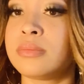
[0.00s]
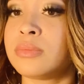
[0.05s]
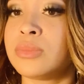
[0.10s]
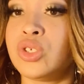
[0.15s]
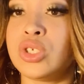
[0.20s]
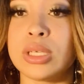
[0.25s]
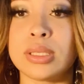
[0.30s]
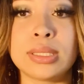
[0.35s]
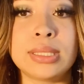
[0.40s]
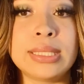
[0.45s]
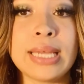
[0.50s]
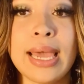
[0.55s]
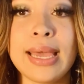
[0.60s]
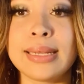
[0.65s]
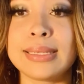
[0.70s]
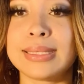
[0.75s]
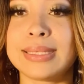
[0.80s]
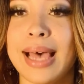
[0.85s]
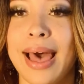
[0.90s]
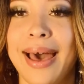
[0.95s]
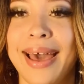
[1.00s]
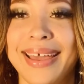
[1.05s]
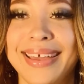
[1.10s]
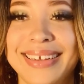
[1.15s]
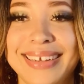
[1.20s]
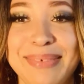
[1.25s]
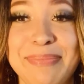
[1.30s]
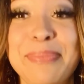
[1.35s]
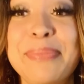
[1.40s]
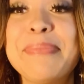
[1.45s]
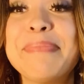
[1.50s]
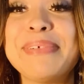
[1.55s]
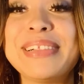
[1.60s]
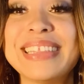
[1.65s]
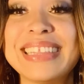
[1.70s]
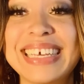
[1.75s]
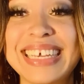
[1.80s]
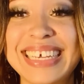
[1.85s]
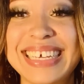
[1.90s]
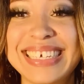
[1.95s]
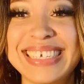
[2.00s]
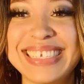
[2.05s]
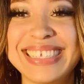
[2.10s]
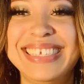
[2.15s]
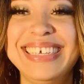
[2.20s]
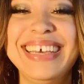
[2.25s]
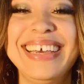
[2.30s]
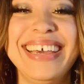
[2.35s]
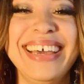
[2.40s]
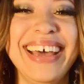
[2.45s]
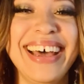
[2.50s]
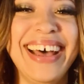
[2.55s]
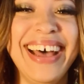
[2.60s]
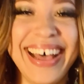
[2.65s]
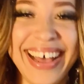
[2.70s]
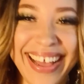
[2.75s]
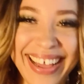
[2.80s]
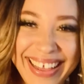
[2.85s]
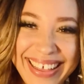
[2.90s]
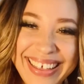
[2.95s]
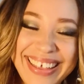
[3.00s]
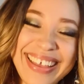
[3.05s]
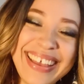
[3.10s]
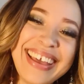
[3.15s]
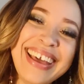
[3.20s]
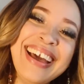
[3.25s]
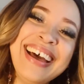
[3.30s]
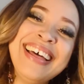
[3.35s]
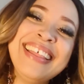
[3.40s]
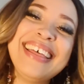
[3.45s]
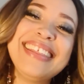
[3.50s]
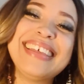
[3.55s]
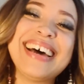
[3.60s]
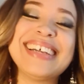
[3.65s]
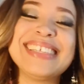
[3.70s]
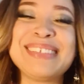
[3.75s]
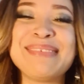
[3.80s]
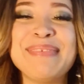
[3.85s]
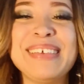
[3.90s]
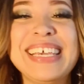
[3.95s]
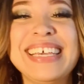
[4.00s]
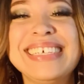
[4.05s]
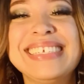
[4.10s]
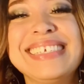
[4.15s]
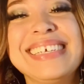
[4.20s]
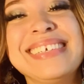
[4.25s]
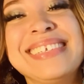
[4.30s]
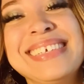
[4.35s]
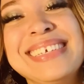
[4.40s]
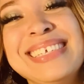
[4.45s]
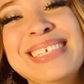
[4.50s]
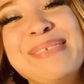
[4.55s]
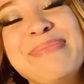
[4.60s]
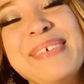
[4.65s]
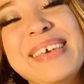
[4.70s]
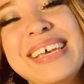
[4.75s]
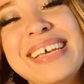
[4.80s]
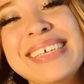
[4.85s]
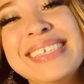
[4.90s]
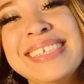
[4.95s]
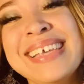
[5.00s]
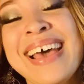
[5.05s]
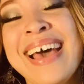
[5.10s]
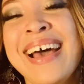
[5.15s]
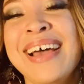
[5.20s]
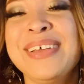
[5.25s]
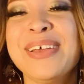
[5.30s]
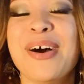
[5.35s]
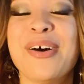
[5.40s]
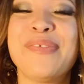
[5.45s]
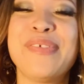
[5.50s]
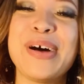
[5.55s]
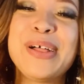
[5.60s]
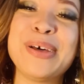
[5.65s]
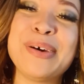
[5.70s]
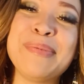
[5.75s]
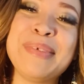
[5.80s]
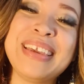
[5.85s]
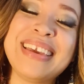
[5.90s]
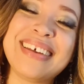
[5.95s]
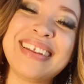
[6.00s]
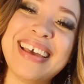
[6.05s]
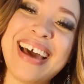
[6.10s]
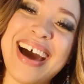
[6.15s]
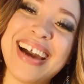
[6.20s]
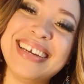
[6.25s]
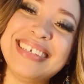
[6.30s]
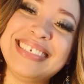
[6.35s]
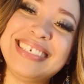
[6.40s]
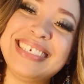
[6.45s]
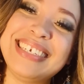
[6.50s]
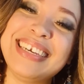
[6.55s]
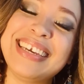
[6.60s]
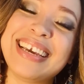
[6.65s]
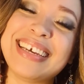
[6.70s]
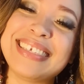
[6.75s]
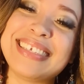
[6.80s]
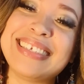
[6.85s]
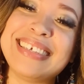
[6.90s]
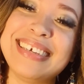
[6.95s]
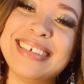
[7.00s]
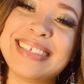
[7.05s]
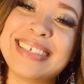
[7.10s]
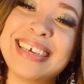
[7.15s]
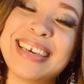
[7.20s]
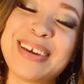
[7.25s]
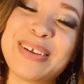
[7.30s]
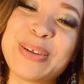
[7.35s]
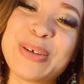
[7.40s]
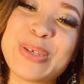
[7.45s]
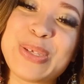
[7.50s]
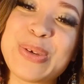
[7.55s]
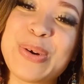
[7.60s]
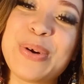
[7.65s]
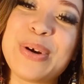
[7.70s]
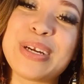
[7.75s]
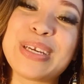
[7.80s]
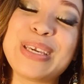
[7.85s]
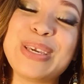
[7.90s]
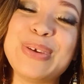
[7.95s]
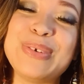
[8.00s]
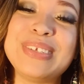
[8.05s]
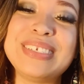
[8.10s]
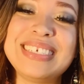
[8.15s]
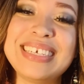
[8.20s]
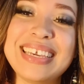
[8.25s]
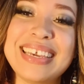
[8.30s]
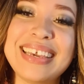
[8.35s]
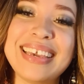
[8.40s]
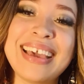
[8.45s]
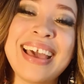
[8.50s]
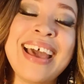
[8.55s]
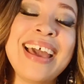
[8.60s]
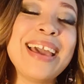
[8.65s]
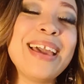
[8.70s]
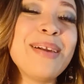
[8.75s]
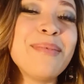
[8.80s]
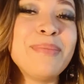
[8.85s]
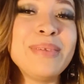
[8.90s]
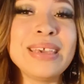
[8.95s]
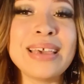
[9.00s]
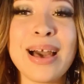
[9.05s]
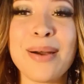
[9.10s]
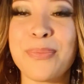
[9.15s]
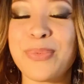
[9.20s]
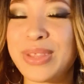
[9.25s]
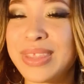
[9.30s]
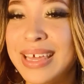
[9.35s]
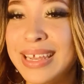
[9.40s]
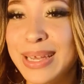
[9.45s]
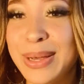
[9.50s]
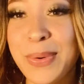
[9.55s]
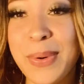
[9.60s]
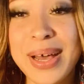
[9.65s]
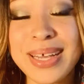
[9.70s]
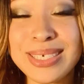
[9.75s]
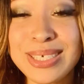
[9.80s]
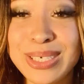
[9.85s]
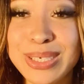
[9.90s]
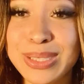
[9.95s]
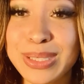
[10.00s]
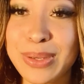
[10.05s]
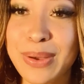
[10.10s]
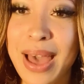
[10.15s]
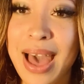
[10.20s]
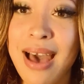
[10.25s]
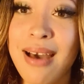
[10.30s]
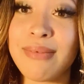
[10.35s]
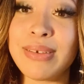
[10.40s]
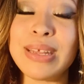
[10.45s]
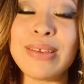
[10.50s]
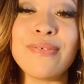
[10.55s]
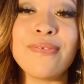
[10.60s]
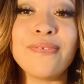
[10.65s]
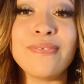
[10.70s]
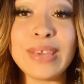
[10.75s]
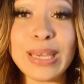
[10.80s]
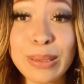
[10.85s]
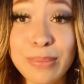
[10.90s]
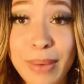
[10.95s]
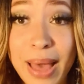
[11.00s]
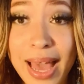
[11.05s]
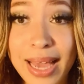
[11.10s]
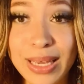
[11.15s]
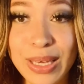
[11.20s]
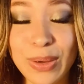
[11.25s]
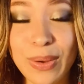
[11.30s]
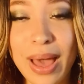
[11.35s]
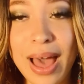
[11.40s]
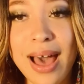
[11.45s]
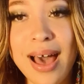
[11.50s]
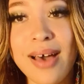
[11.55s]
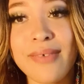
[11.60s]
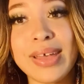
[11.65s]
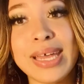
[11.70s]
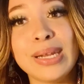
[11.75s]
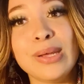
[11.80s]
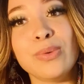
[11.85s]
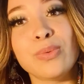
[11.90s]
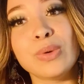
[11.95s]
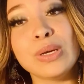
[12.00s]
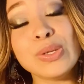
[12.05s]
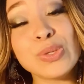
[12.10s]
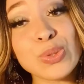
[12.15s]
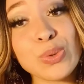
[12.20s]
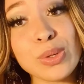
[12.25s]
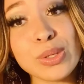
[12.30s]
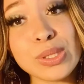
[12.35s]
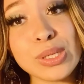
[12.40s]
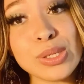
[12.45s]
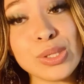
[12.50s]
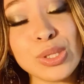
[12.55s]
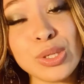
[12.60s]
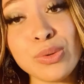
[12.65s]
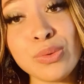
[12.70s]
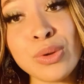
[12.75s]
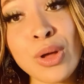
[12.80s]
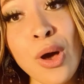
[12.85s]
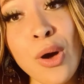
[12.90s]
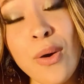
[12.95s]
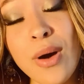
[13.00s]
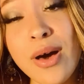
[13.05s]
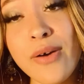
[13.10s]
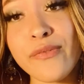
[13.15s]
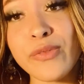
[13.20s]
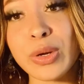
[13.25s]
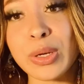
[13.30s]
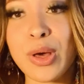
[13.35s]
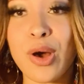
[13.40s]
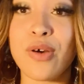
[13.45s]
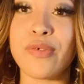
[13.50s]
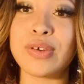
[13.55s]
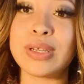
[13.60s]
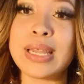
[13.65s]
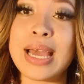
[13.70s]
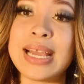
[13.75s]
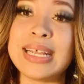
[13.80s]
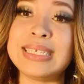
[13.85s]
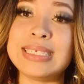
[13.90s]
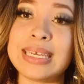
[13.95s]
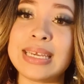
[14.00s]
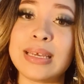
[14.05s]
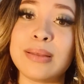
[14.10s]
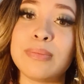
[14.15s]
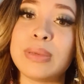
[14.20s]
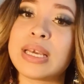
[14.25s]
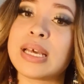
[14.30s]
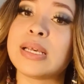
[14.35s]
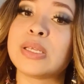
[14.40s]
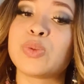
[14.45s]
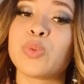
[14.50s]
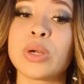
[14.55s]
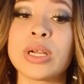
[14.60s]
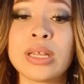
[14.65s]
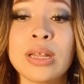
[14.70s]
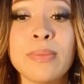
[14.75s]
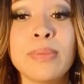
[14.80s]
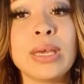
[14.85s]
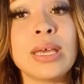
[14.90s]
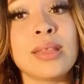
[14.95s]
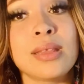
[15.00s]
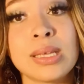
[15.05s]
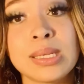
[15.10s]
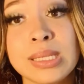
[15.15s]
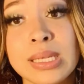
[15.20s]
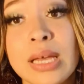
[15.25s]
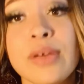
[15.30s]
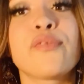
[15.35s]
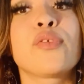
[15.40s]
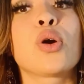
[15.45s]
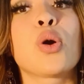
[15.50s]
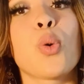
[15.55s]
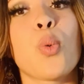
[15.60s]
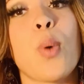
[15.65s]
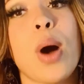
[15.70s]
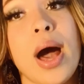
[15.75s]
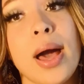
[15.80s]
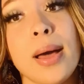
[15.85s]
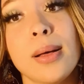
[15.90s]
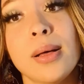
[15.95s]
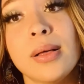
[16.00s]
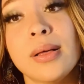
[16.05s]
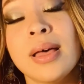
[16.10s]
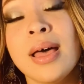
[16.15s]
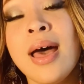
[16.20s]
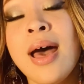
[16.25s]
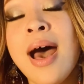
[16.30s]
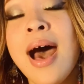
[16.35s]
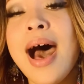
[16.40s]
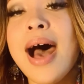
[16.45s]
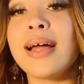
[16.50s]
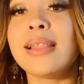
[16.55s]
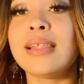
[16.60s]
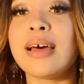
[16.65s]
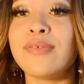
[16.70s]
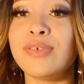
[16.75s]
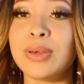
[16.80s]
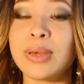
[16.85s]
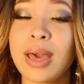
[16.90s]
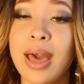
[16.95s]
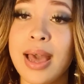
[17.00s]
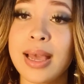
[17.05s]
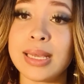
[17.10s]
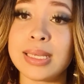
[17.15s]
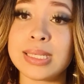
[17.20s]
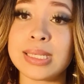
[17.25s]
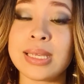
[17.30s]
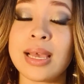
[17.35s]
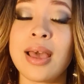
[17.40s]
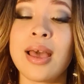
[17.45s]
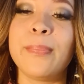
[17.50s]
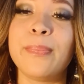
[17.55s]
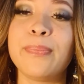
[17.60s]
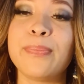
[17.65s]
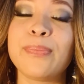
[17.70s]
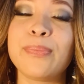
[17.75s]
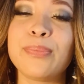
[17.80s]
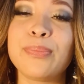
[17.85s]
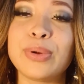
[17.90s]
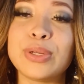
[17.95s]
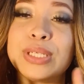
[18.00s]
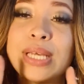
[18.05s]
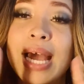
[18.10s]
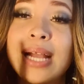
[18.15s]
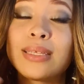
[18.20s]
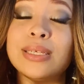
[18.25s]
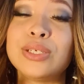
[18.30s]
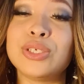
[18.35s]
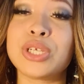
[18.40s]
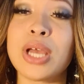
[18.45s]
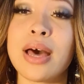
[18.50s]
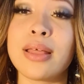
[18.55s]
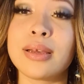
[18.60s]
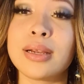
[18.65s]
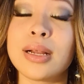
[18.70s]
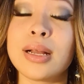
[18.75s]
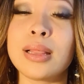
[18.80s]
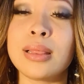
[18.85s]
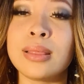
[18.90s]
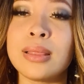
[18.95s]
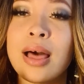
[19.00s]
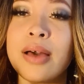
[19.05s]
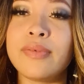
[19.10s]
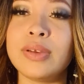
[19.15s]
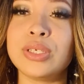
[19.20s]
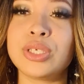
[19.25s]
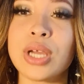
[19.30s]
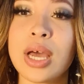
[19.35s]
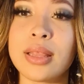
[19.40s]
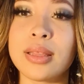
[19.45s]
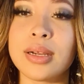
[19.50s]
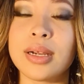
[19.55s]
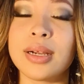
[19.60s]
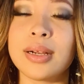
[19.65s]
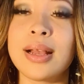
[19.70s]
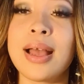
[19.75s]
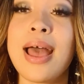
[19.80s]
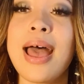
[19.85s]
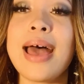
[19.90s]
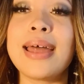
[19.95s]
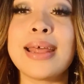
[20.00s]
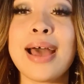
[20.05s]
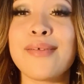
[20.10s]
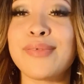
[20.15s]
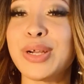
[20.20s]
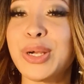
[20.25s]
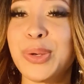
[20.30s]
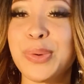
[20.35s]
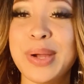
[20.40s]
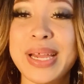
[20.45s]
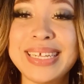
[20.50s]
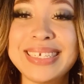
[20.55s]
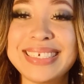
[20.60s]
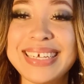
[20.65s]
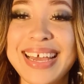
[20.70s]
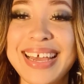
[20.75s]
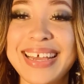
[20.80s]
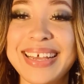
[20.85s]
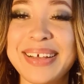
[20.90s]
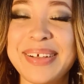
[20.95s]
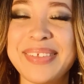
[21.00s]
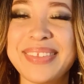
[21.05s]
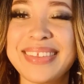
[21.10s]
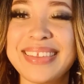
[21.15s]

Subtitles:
Just stay inside, please. That's me, CC Speaks. Y'all follow me on IG at CC_QT. Hit me up with any questions you have, any feedback you have, any resources you know of for COVID-19, because we're gonna be in this thing for a while. I love you guys. Protect each other, love each other, and have a great day.